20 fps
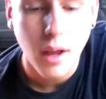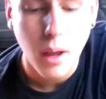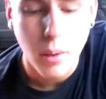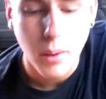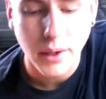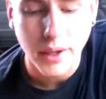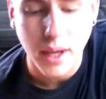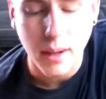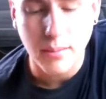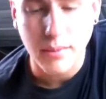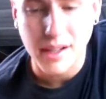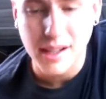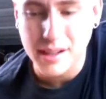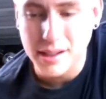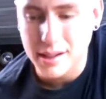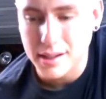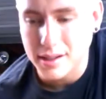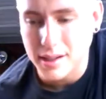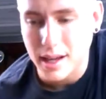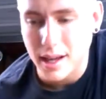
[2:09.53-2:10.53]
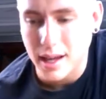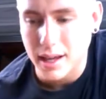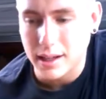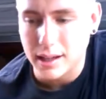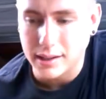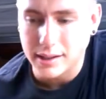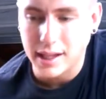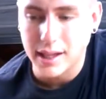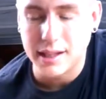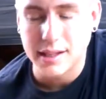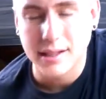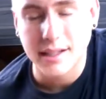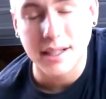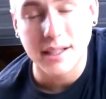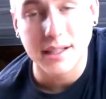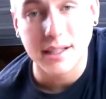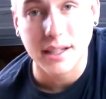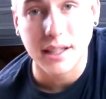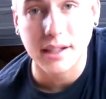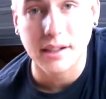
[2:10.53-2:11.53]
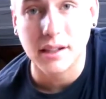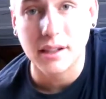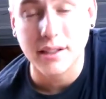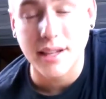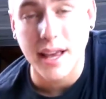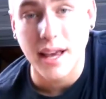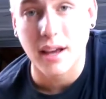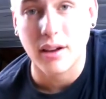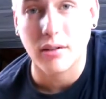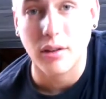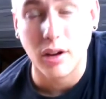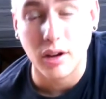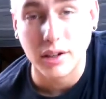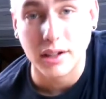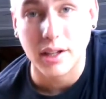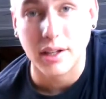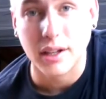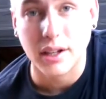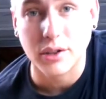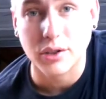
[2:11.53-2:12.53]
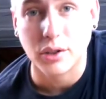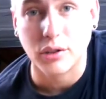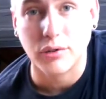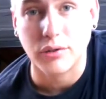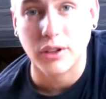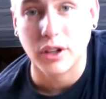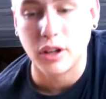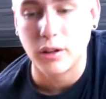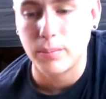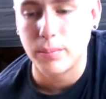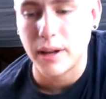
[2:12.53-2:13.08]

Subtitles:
What that means is that it takes 6 liters on the initial fill,